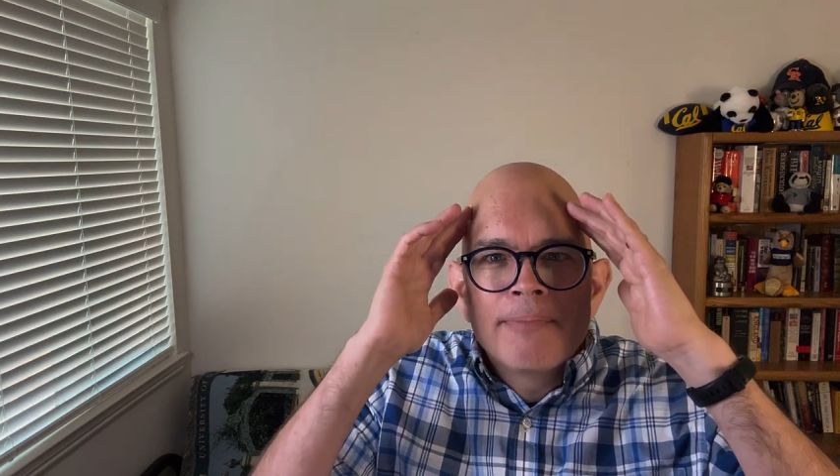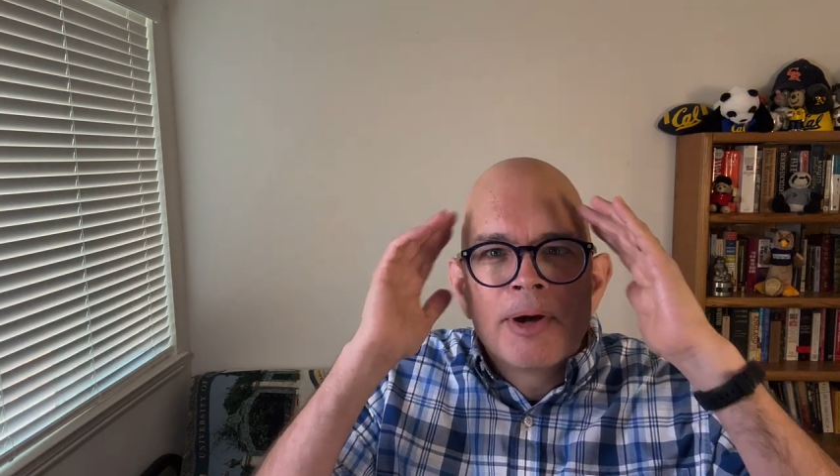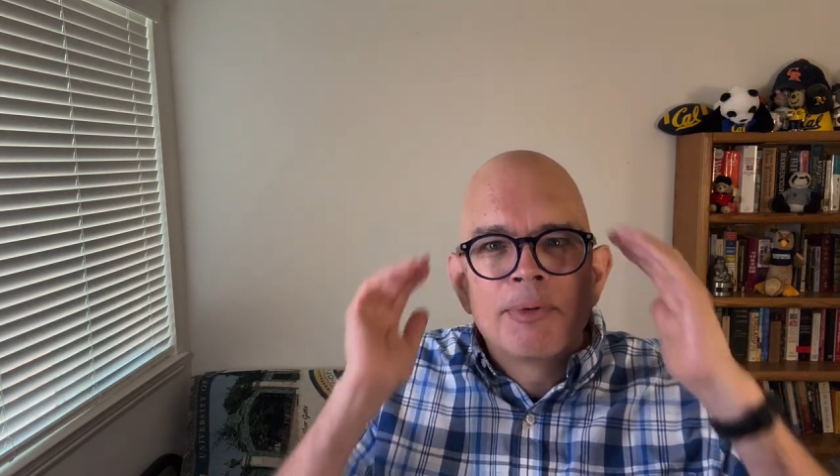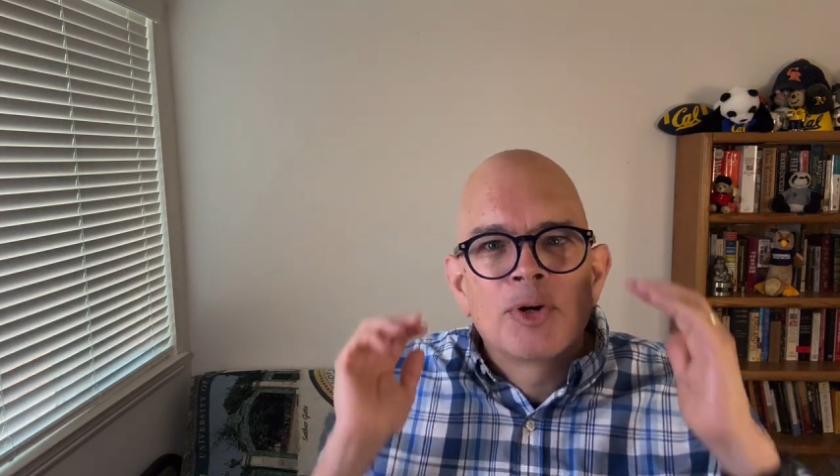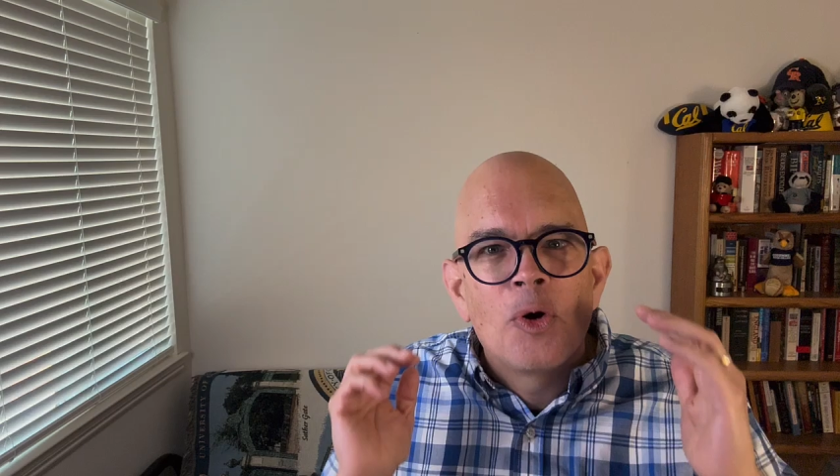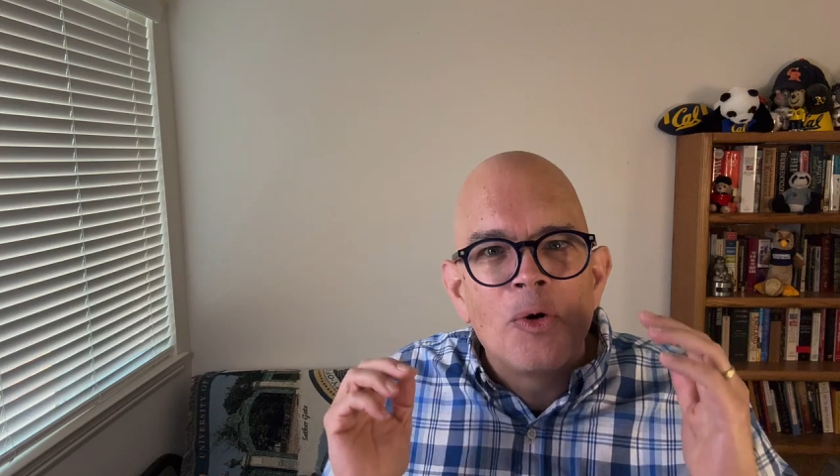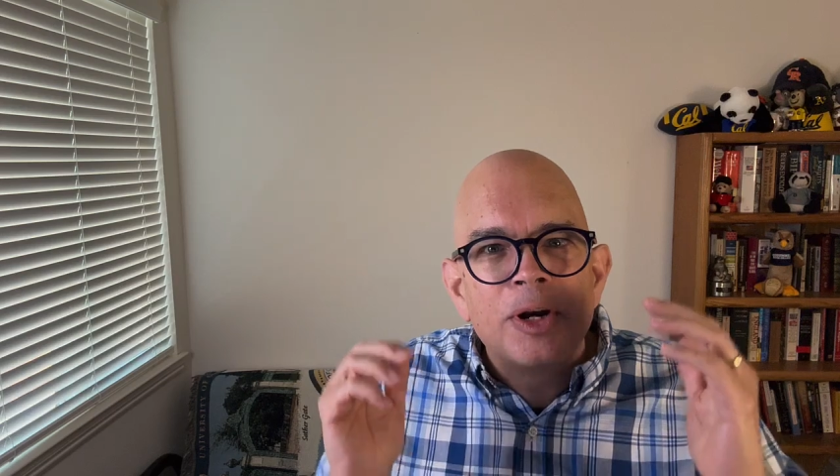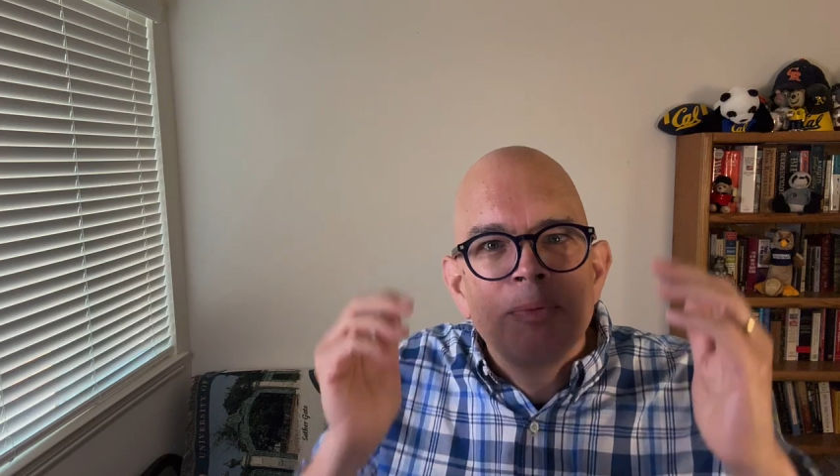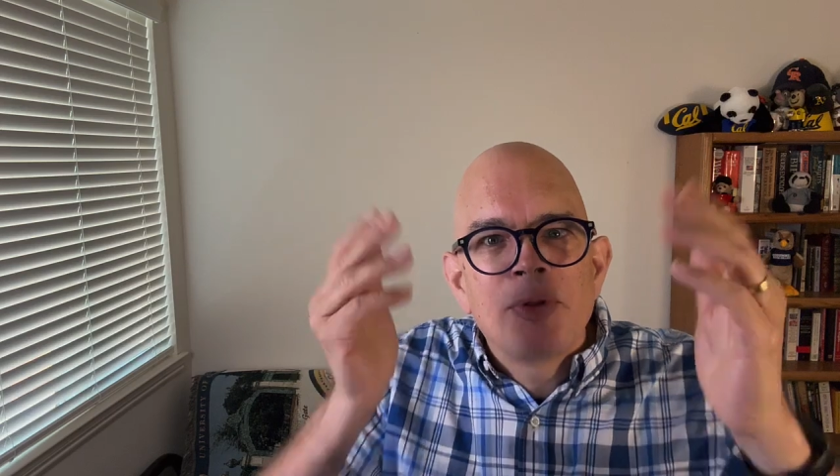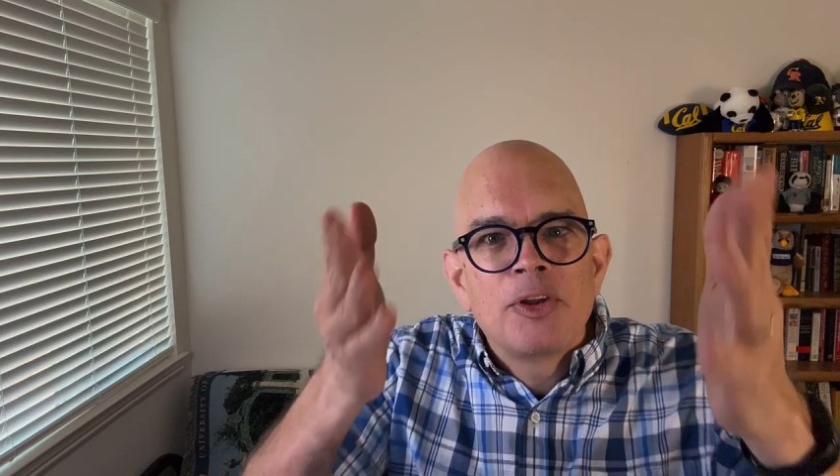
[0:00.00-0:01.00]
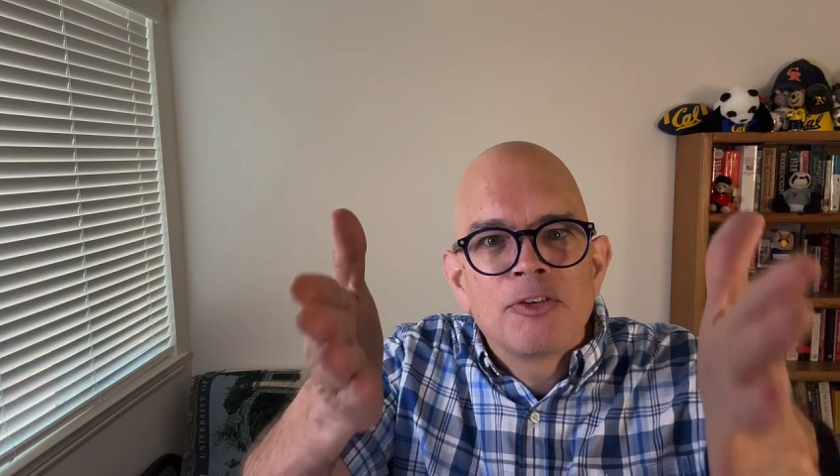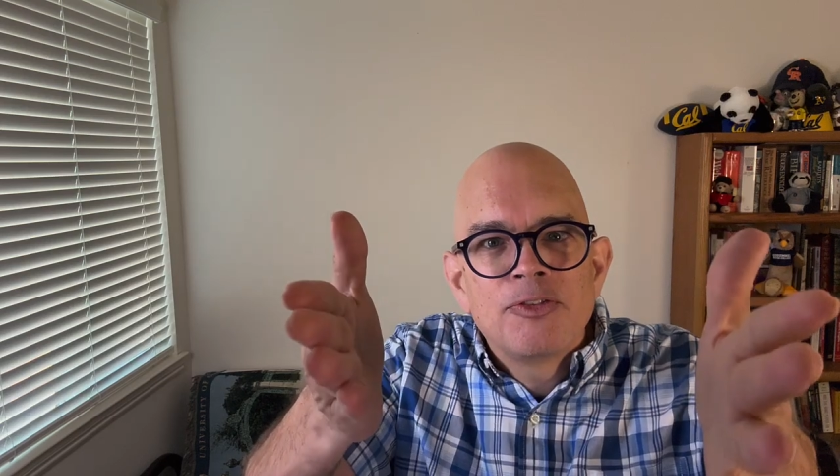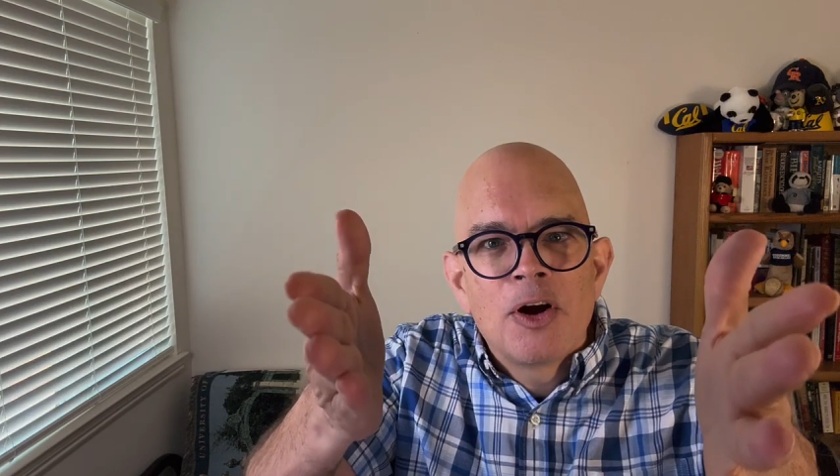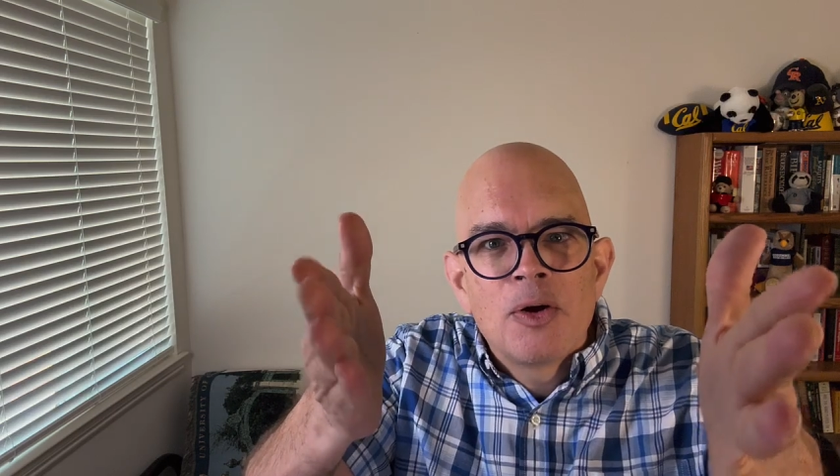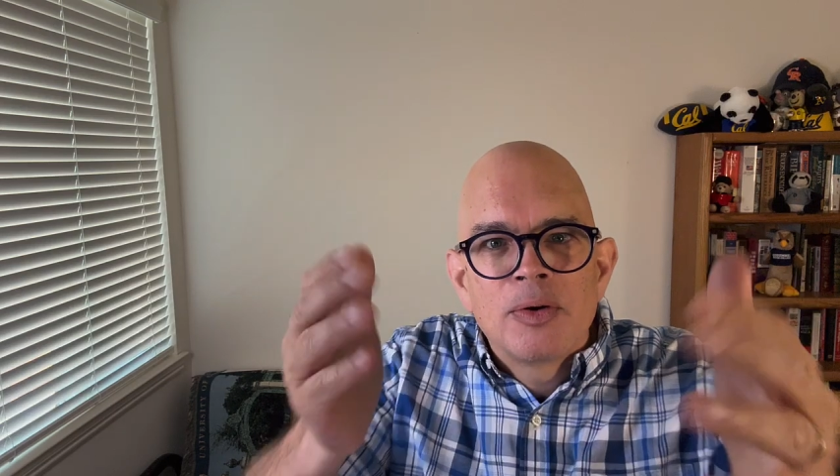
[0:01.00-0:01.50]
but record it with your
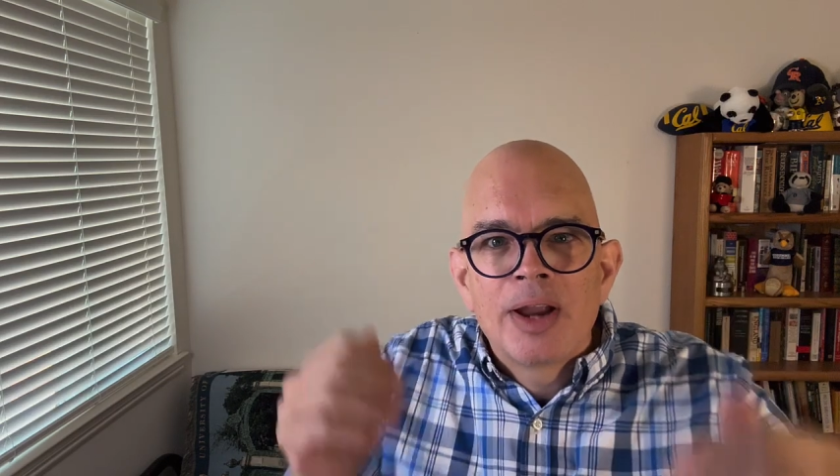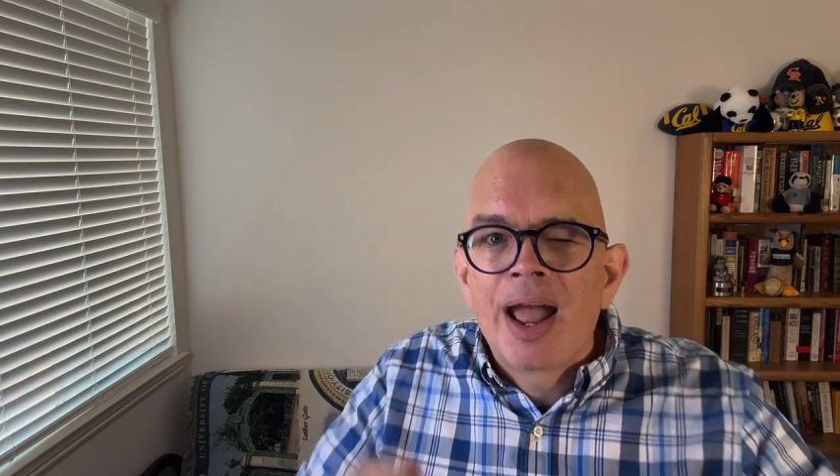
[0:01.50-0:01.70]
phone.